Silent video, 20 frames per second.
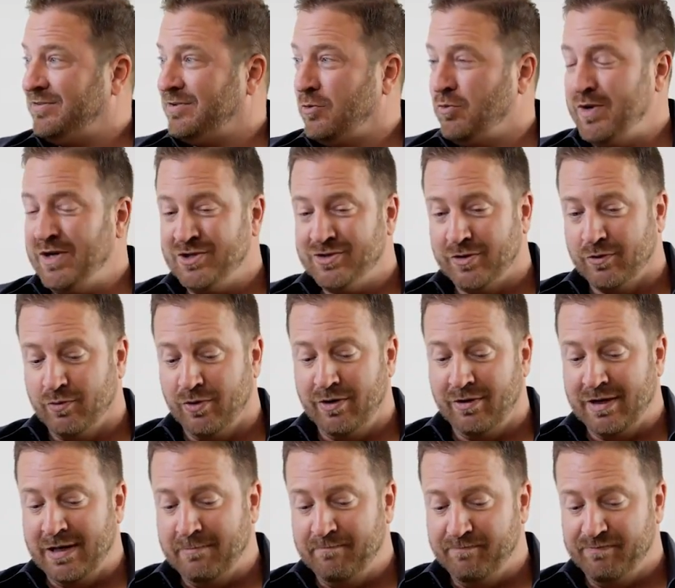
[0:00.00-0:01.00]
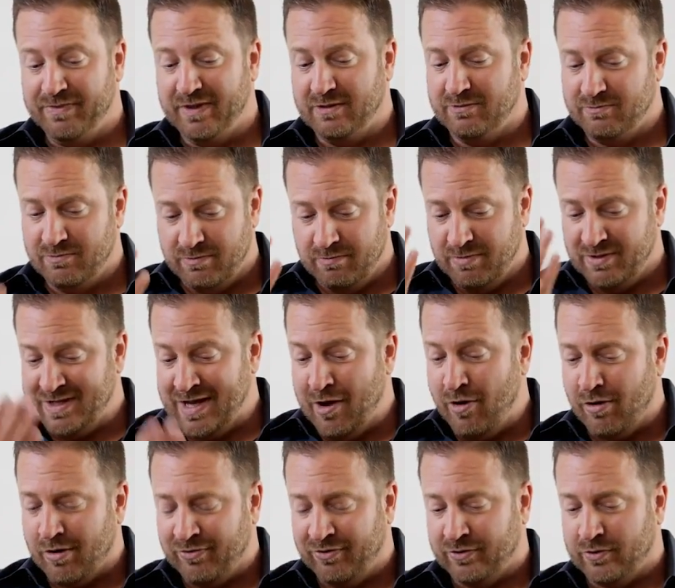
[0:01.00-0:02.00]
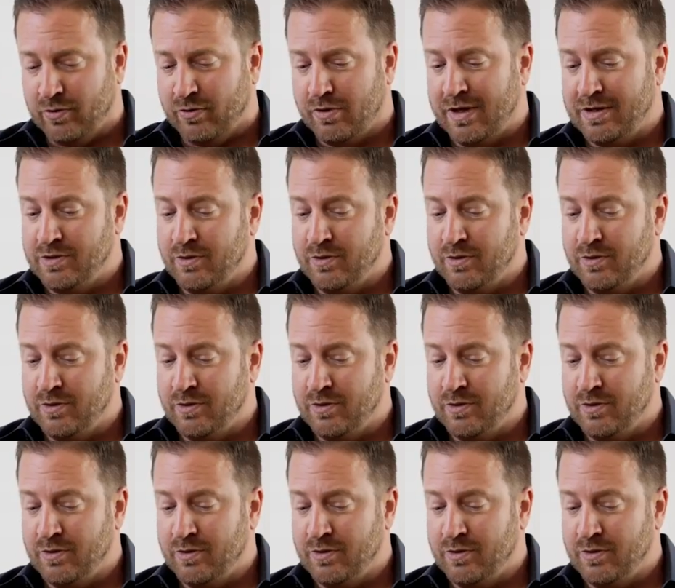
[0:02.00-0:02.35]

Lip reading: So we should really tell our story,